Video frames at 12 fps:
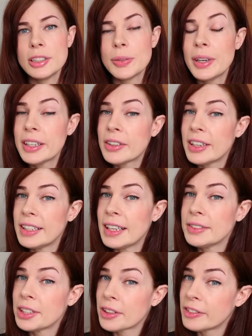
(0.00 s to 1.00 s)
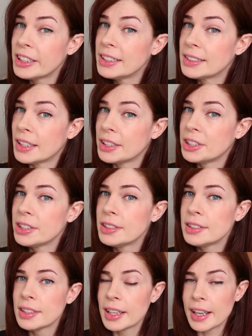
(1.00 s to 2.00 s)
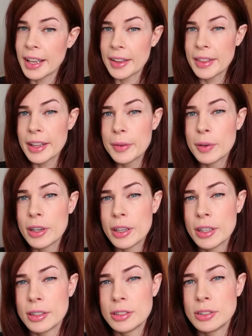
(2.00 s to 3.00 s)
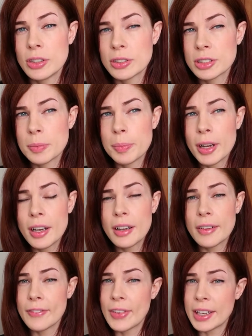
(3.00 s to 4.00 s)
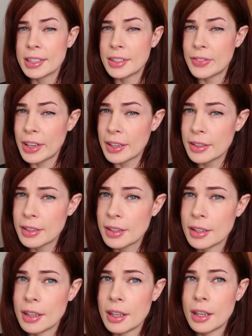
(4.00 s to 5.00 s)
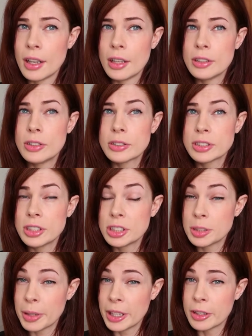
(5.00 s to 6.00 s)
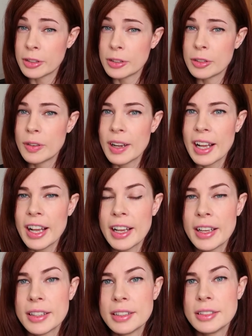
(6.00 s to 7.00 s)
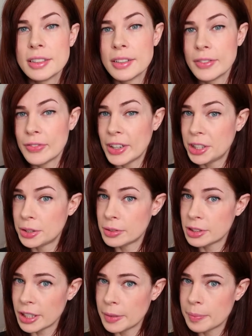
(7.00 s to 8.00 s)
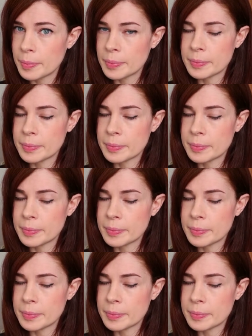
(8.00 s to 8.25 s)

So I got it down to 3 surgeons, and they were Dr. Bart van der Ven, Dr. Spiegel, and facial team.